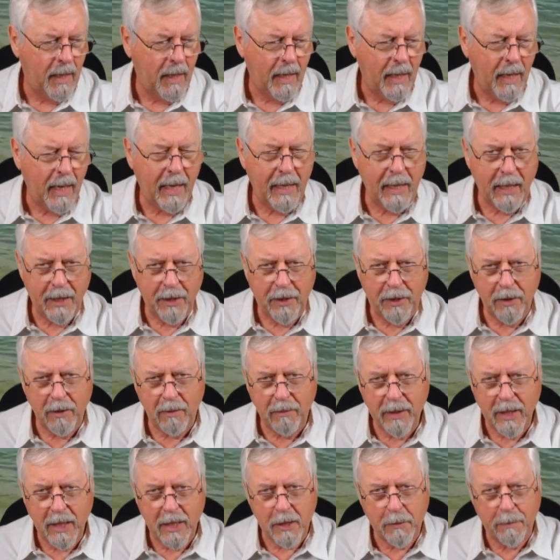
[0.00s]
And I do
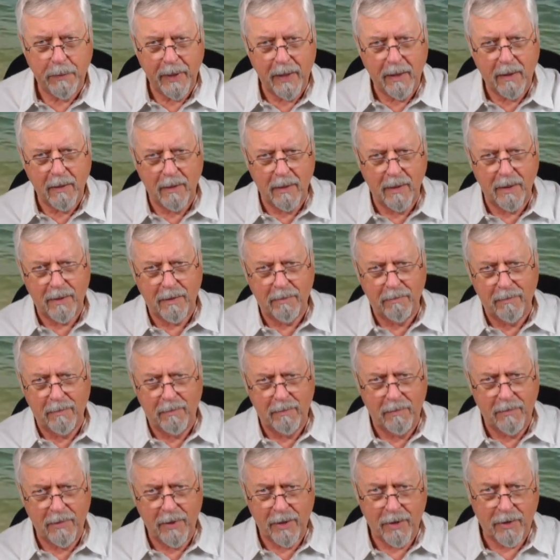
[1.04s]
this because
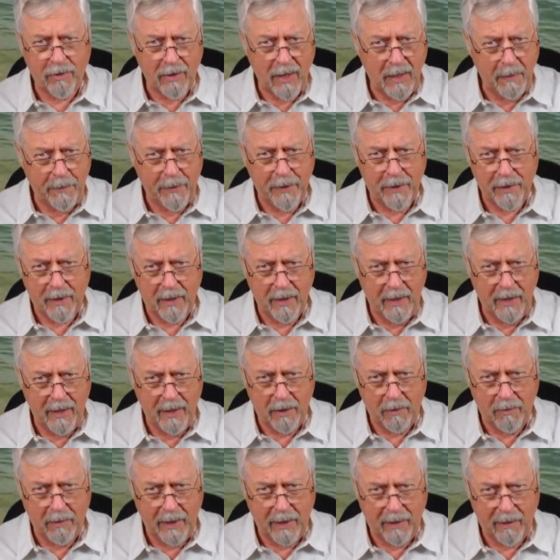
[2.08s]
stripers can hit
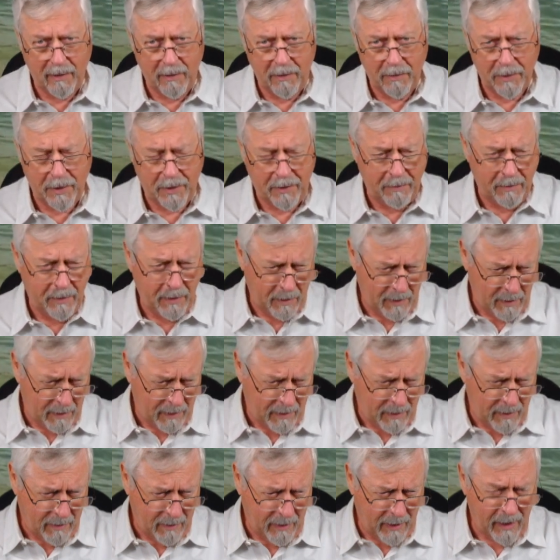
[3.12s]
quite close.
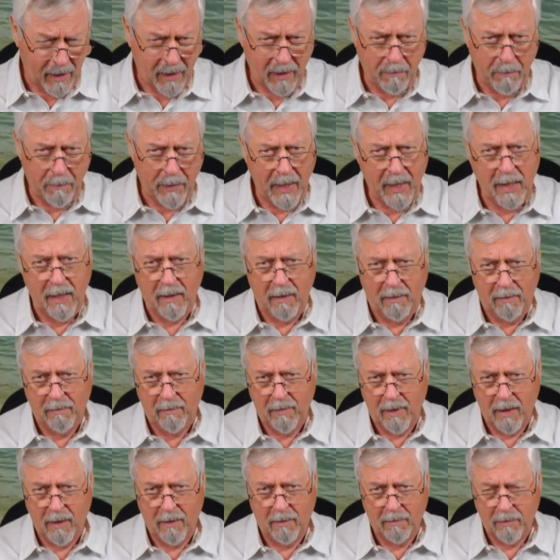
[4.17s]
They can be,
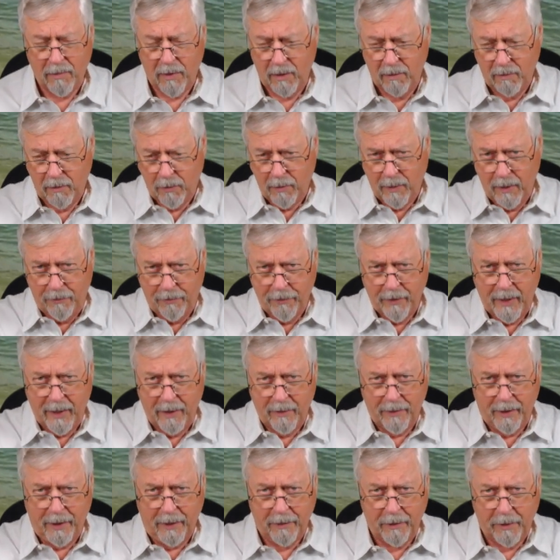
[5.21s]
20 foot
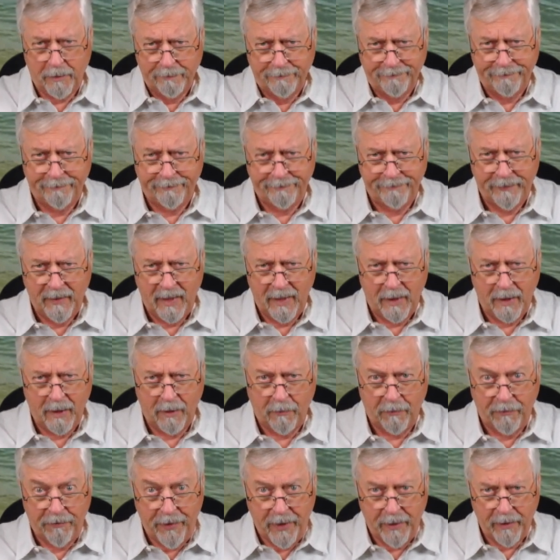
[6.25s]
out there,
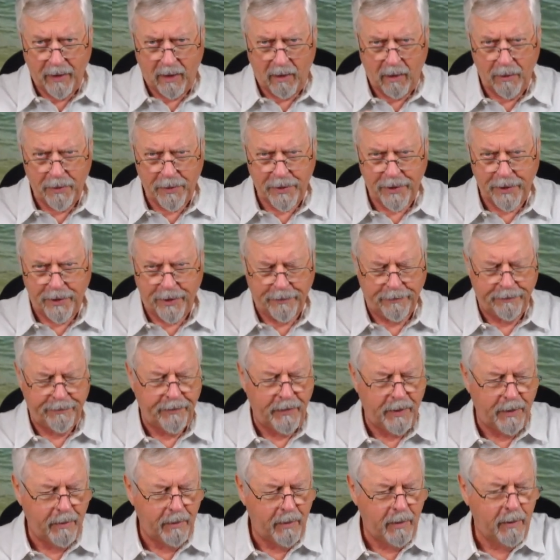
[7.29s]
very close to you.
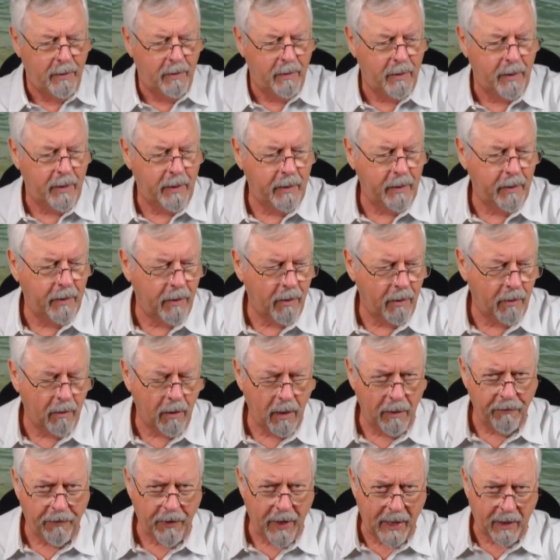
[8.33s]
And
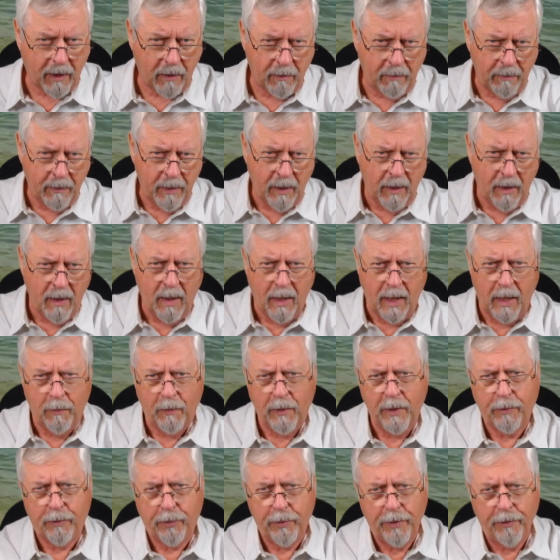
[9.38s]
in fact, I
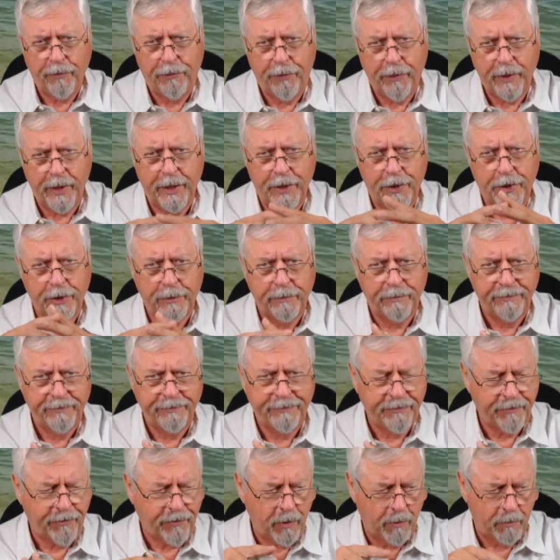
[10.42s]
went through the footage
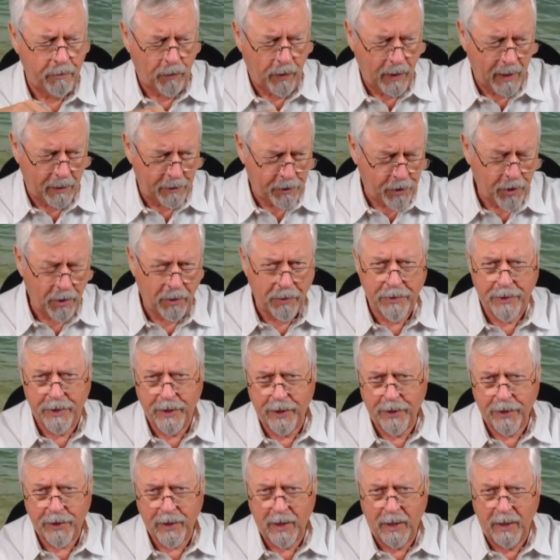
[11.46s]
from where I chose
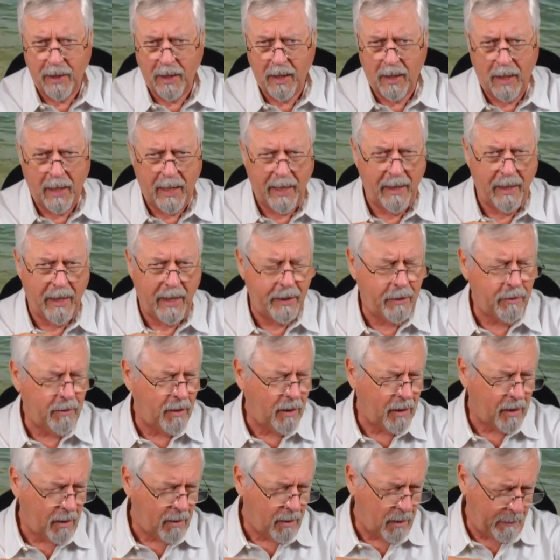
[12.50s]
this, and I don't know,
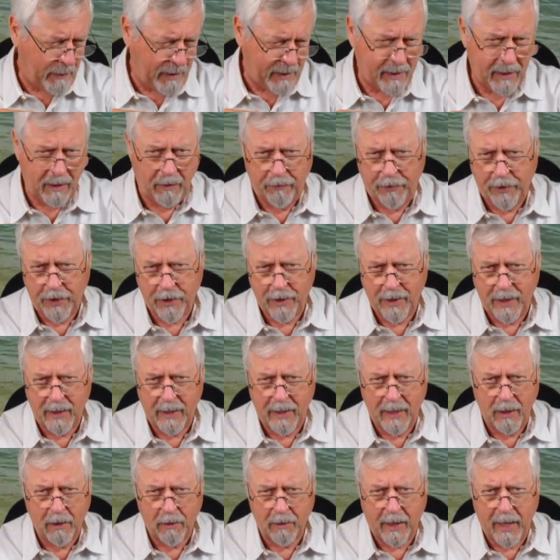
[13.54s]
I caught about 10 fish that
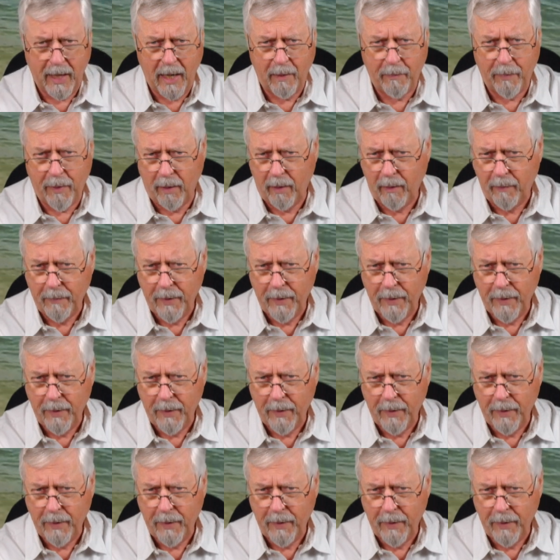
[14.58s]
day on camera.